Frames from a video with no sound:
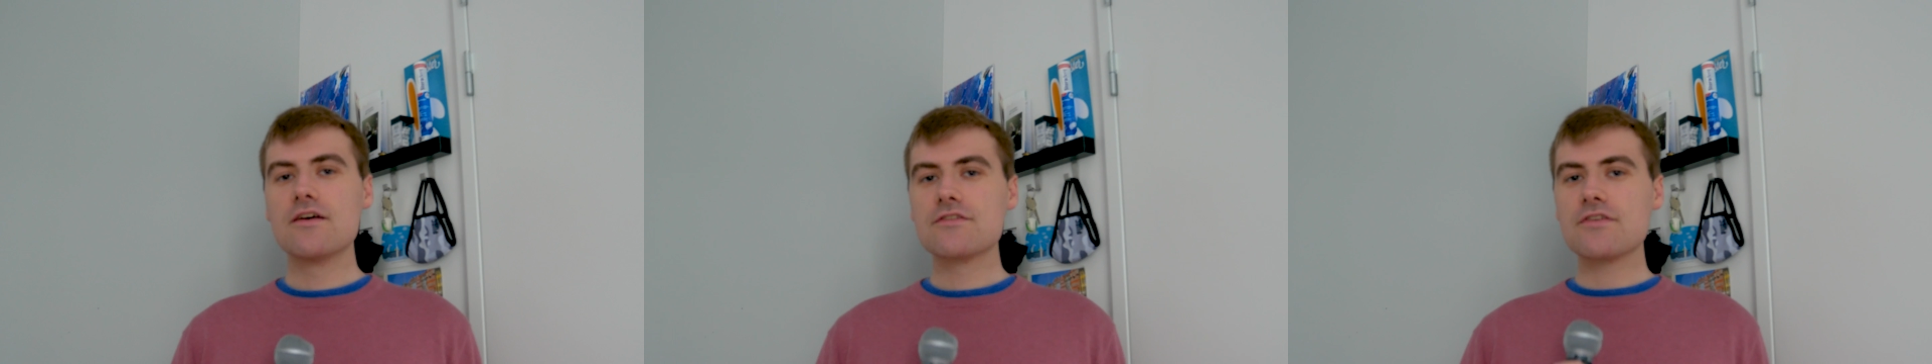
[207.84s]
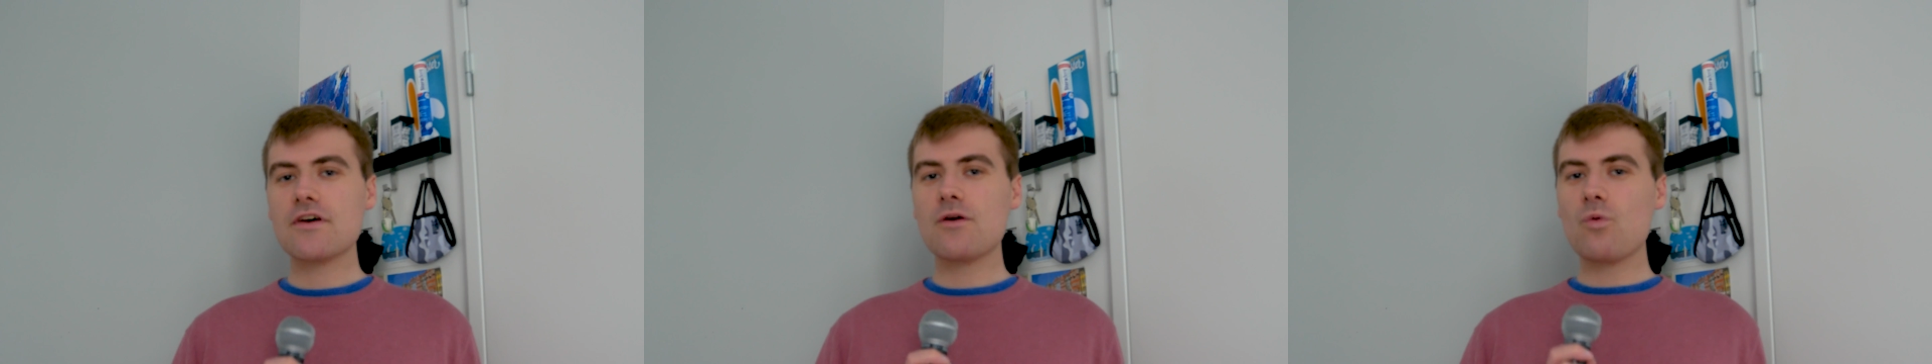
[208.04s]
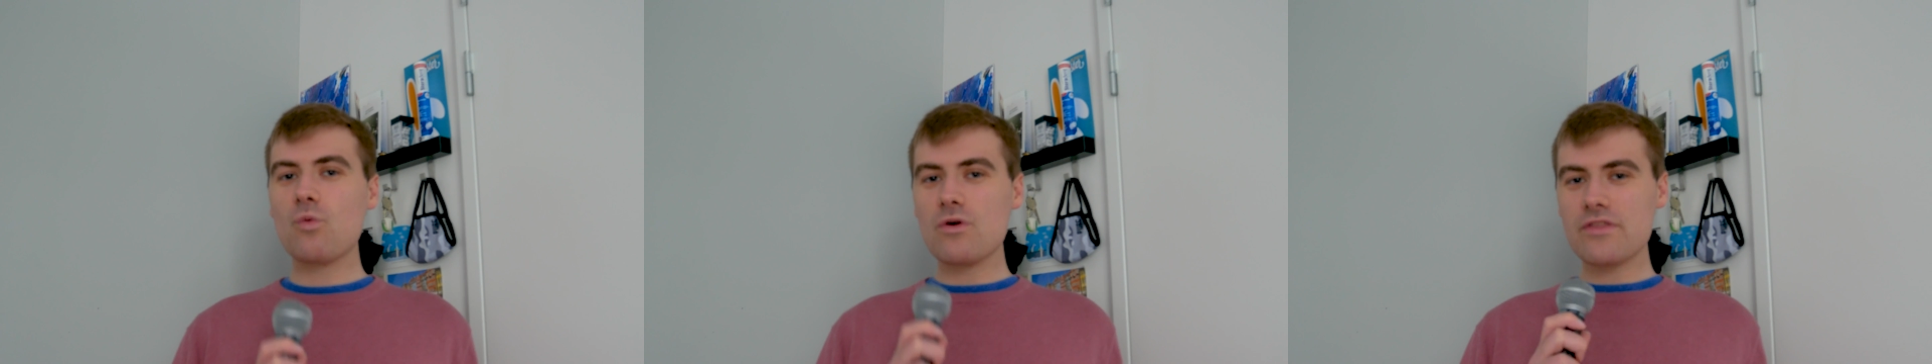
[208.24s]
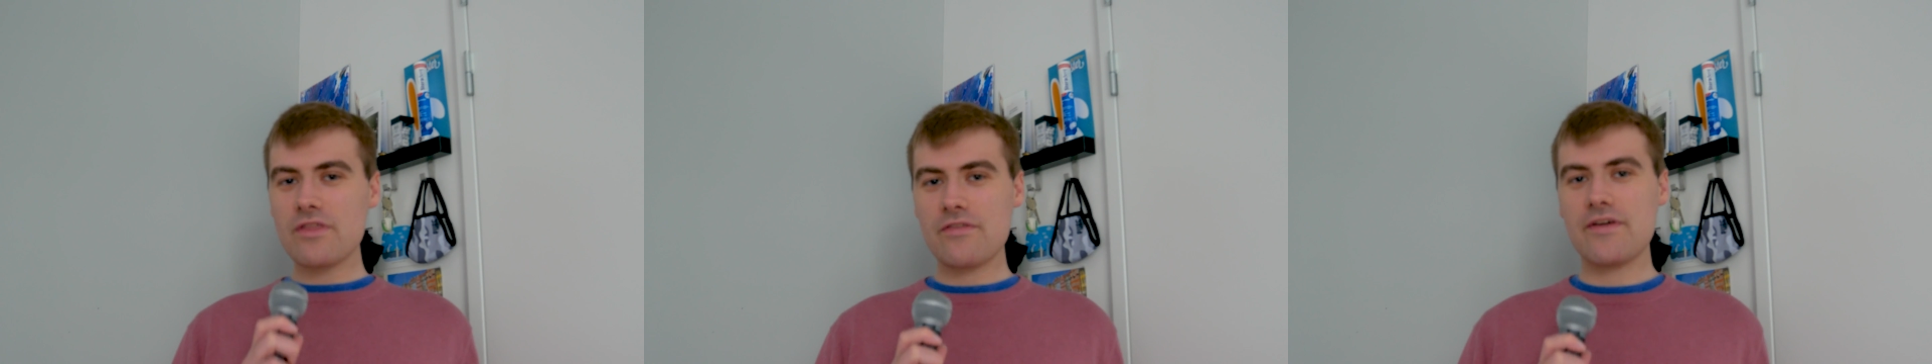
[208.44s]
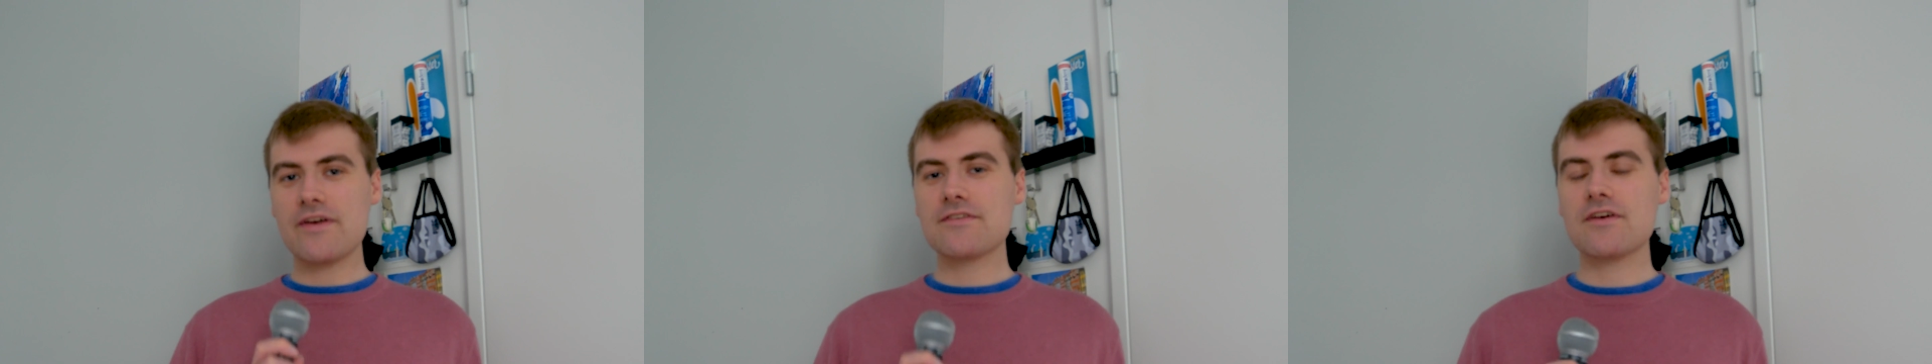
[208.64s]
So one of the
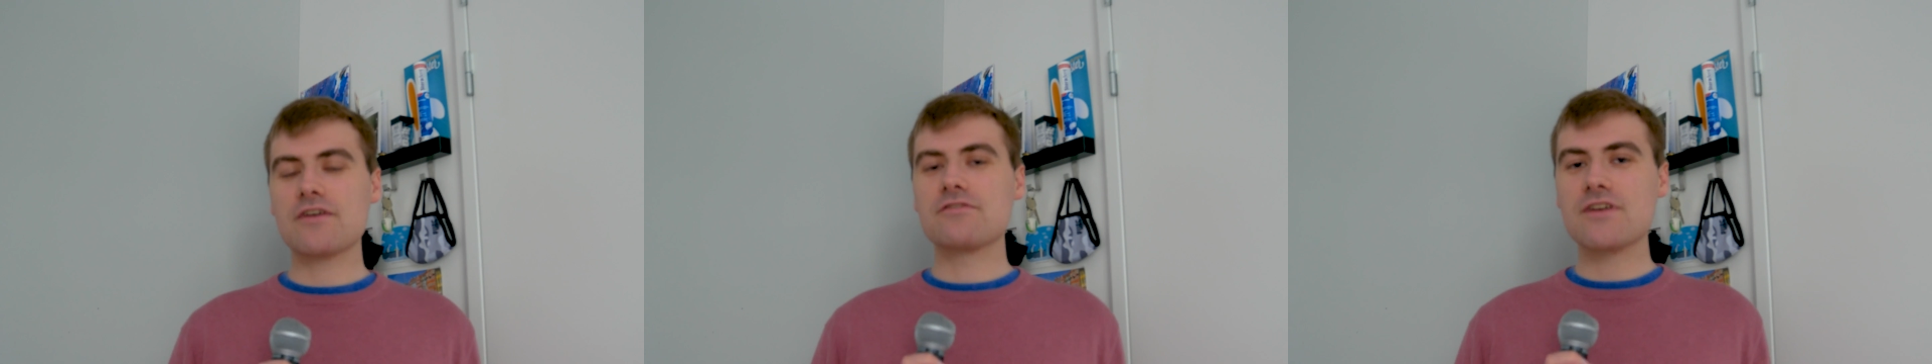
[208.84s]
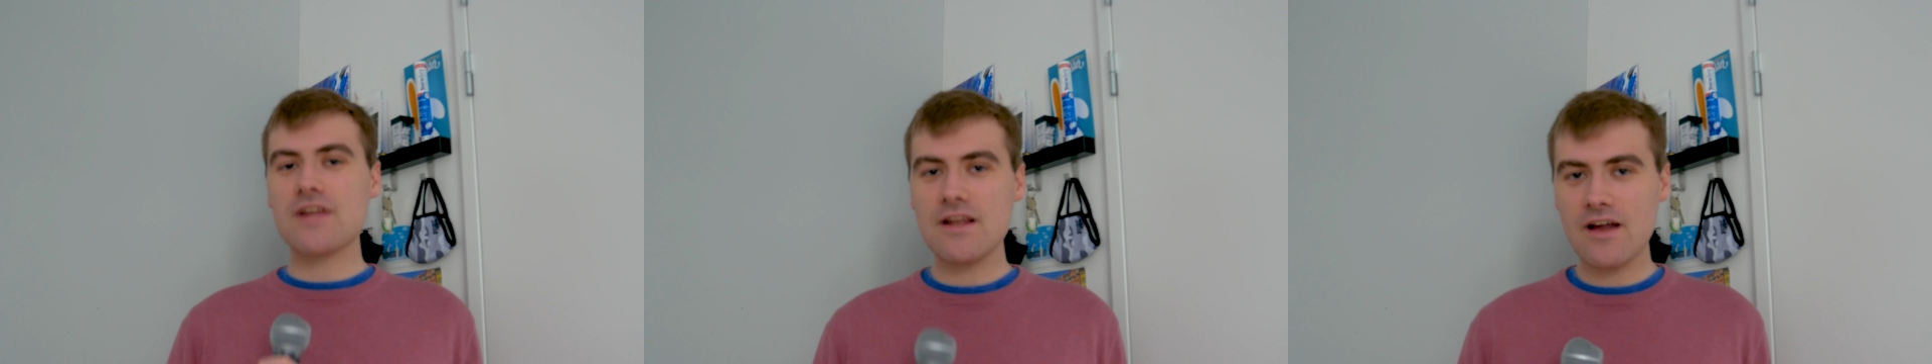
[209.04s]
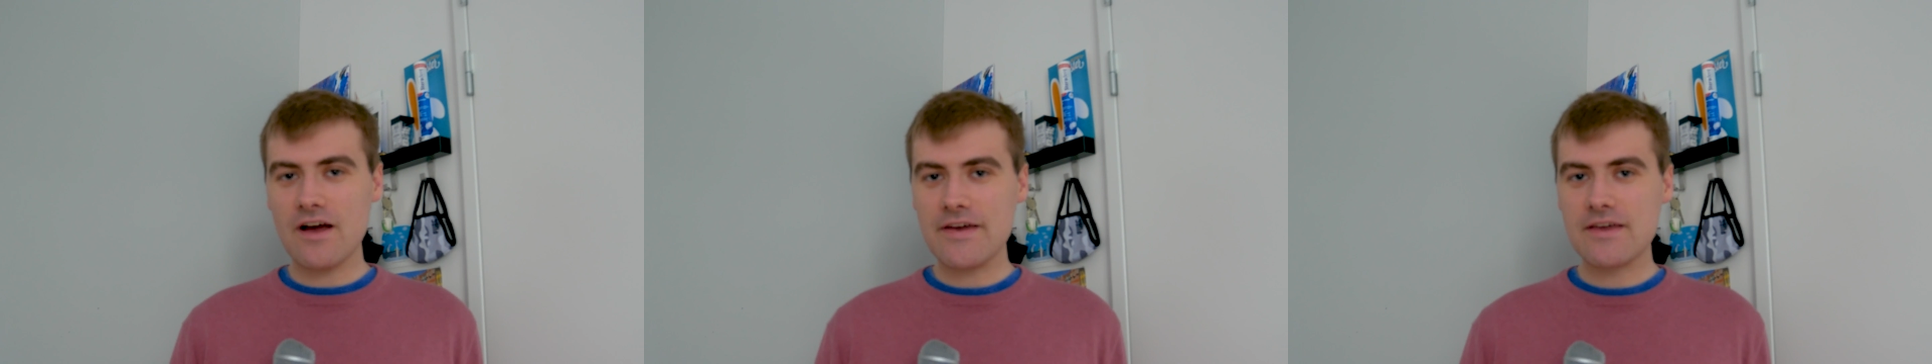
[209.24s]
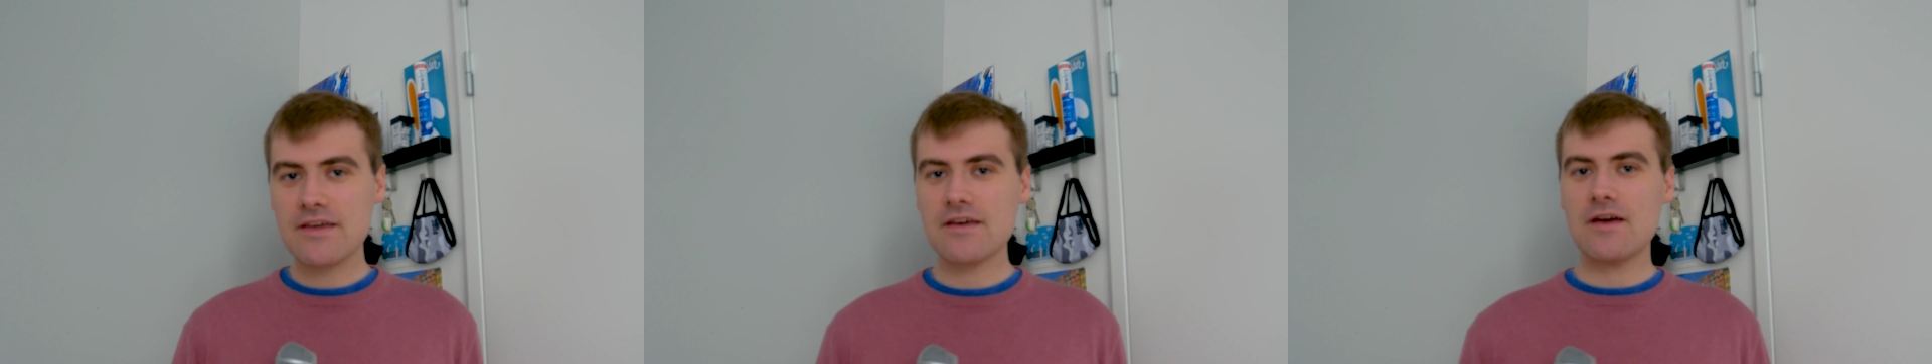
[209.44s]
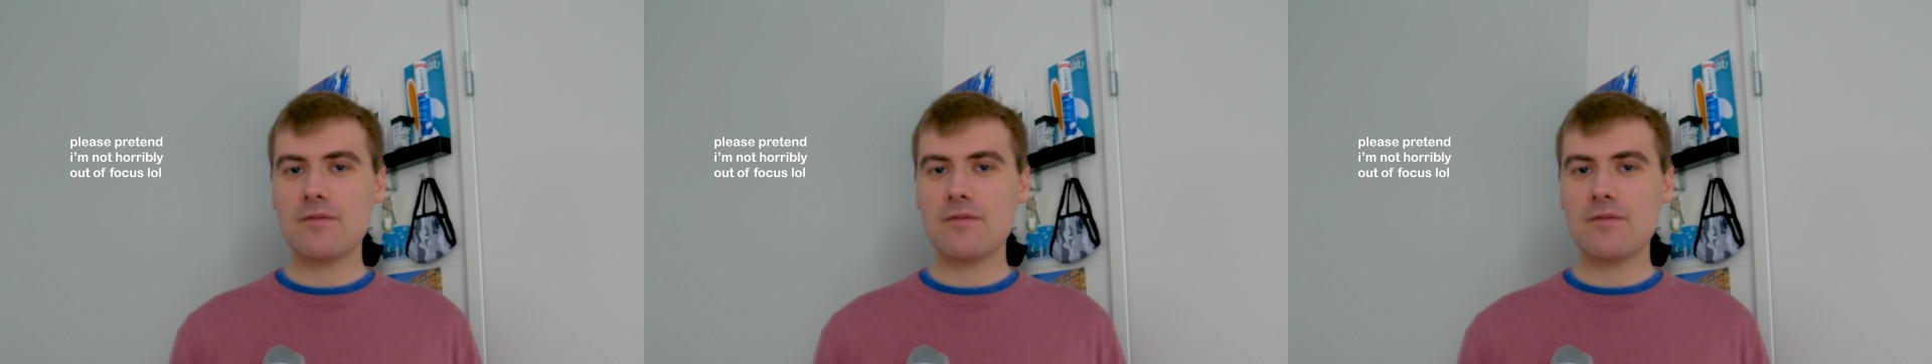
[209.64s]
things I really like